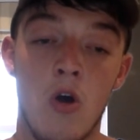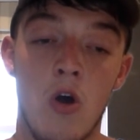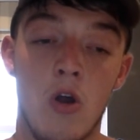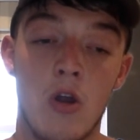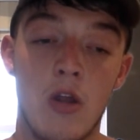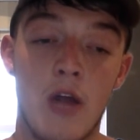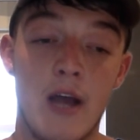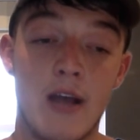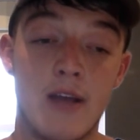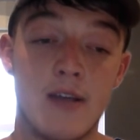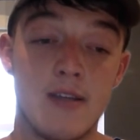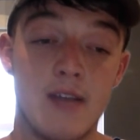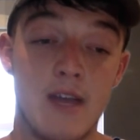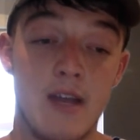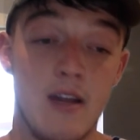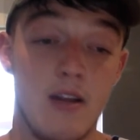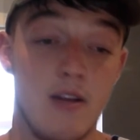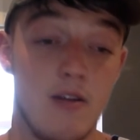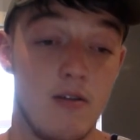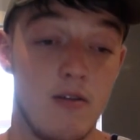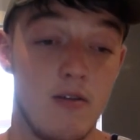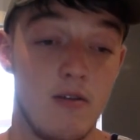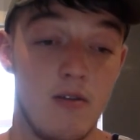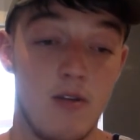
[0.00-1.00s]
Like I said
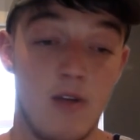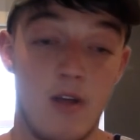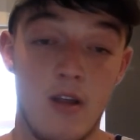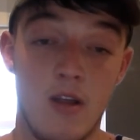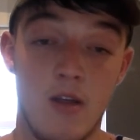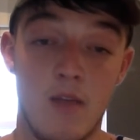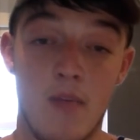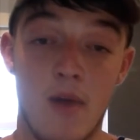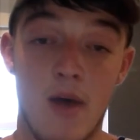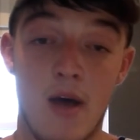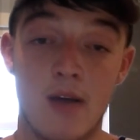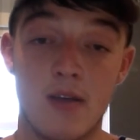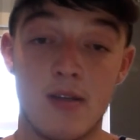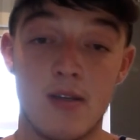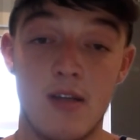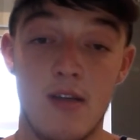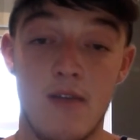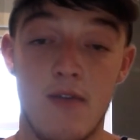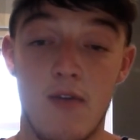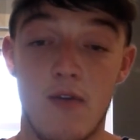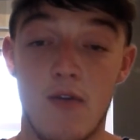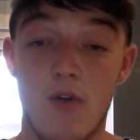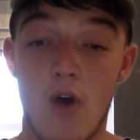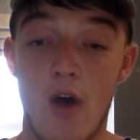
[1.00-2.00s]
in the past,
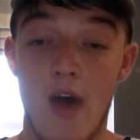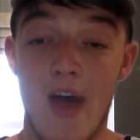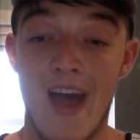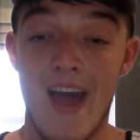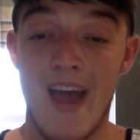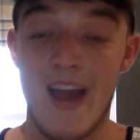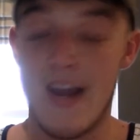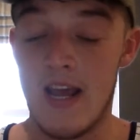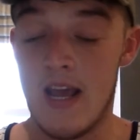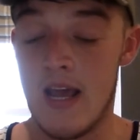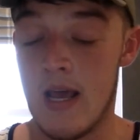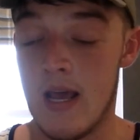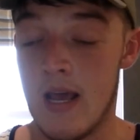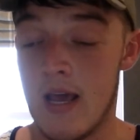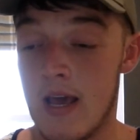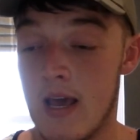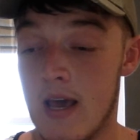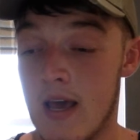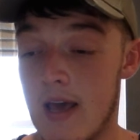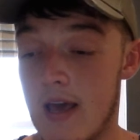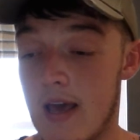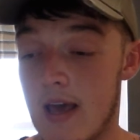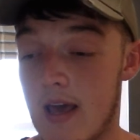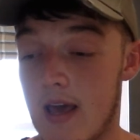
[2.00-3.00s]
if you've got any
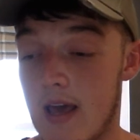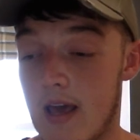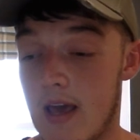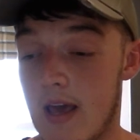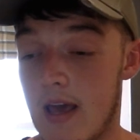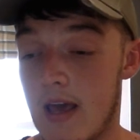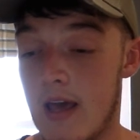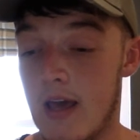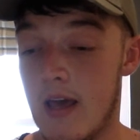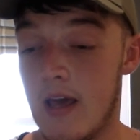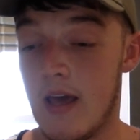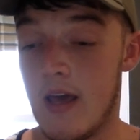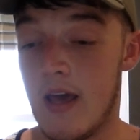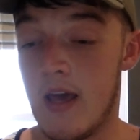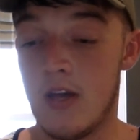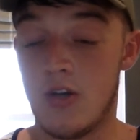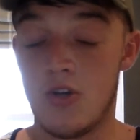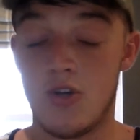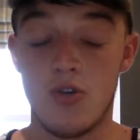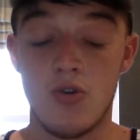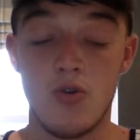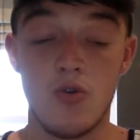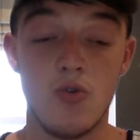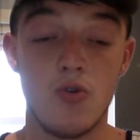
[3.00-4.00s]

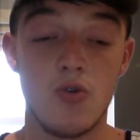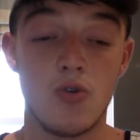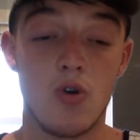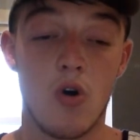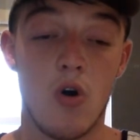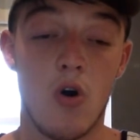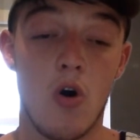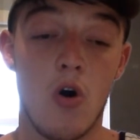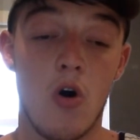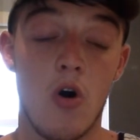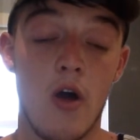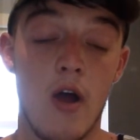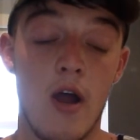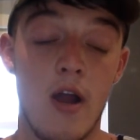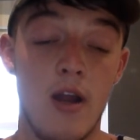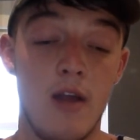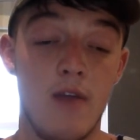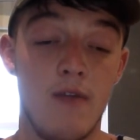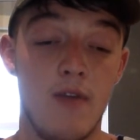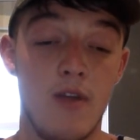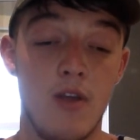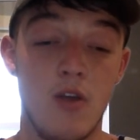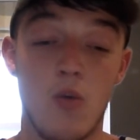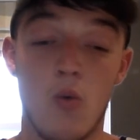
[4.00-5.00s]
issues or
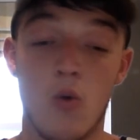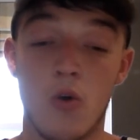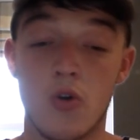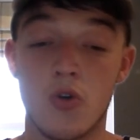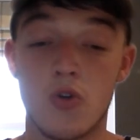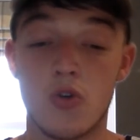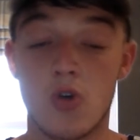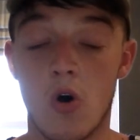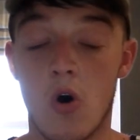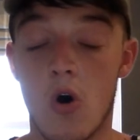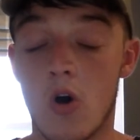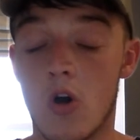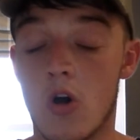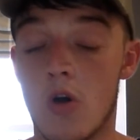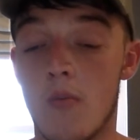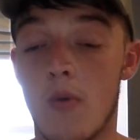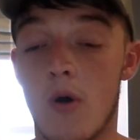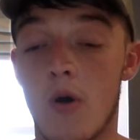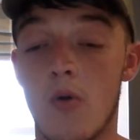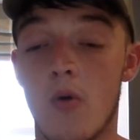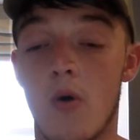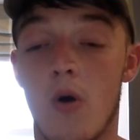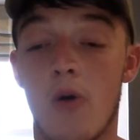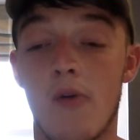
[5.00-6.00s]
anything you want to talk
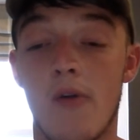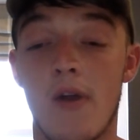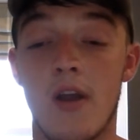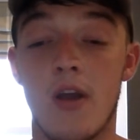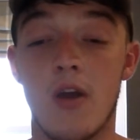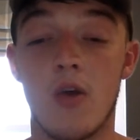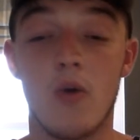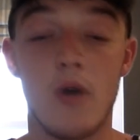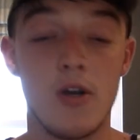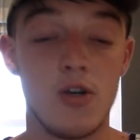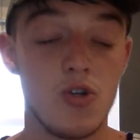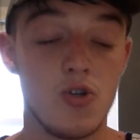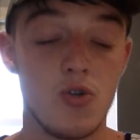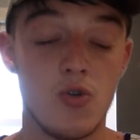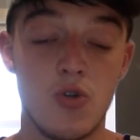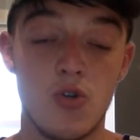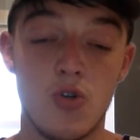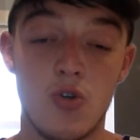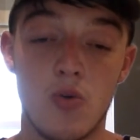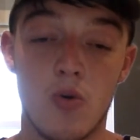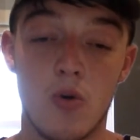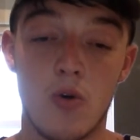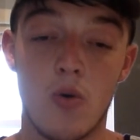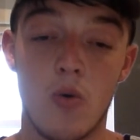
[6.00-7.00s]
about or any questions
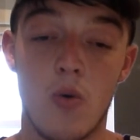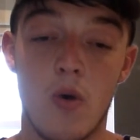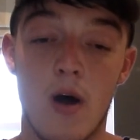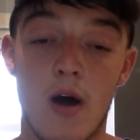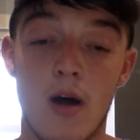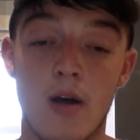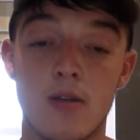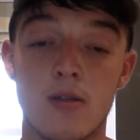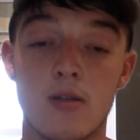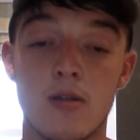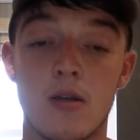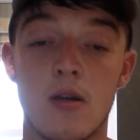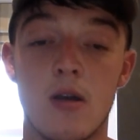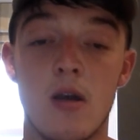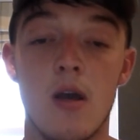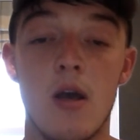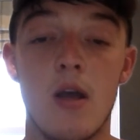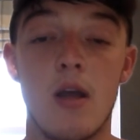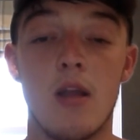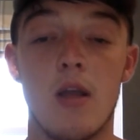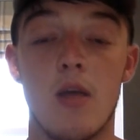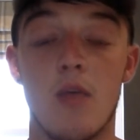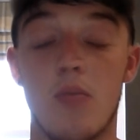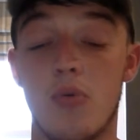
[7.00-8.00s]
you want to ask,
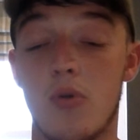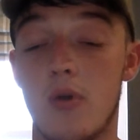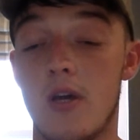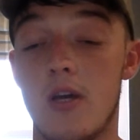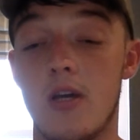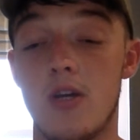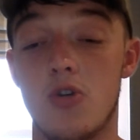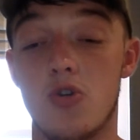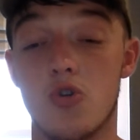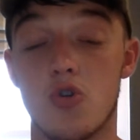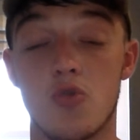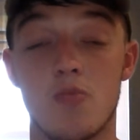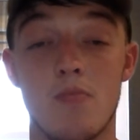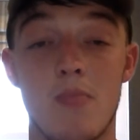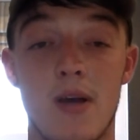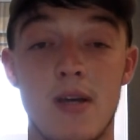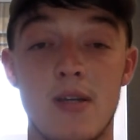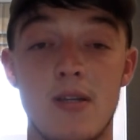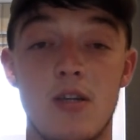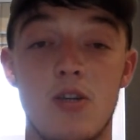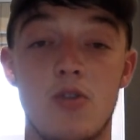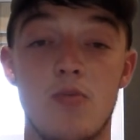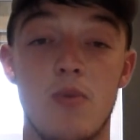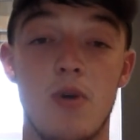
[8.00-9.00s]
then please just
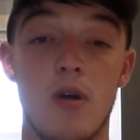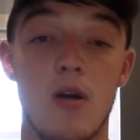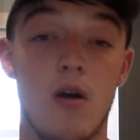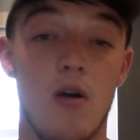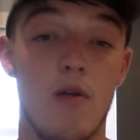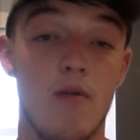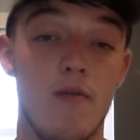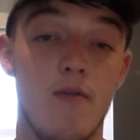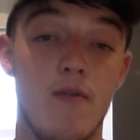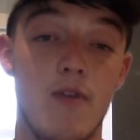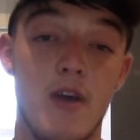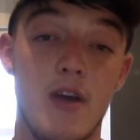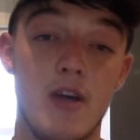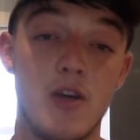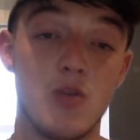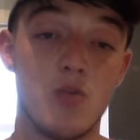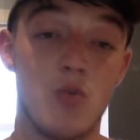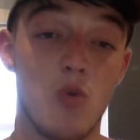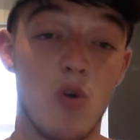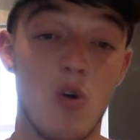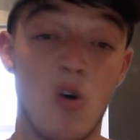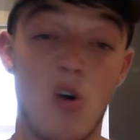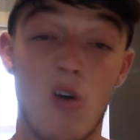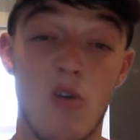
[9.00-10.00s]
message me on
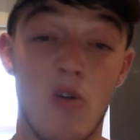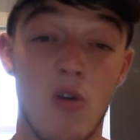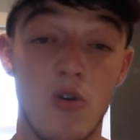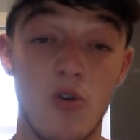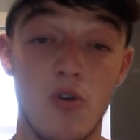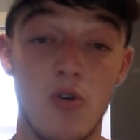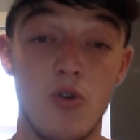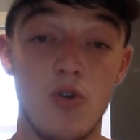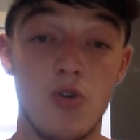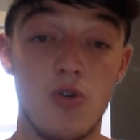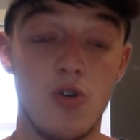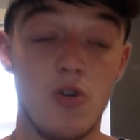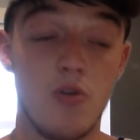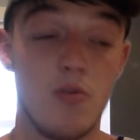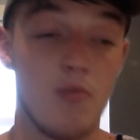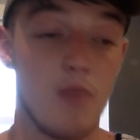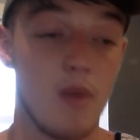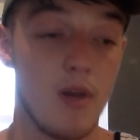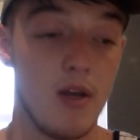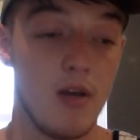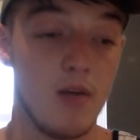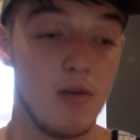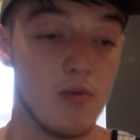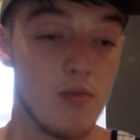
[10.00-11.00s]
Facebook or on YouTube.
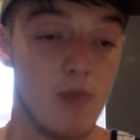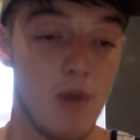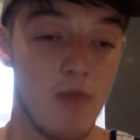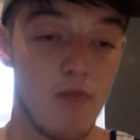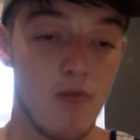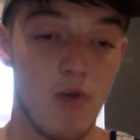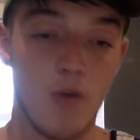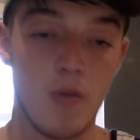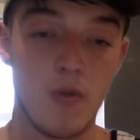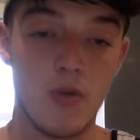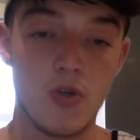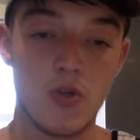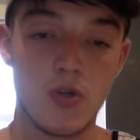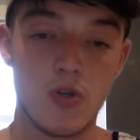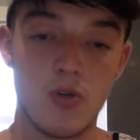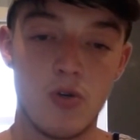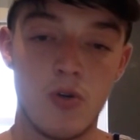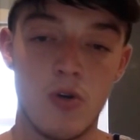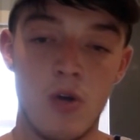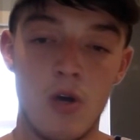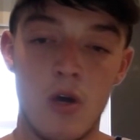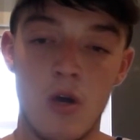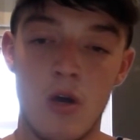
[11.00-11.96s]
My name's Ben Robinson.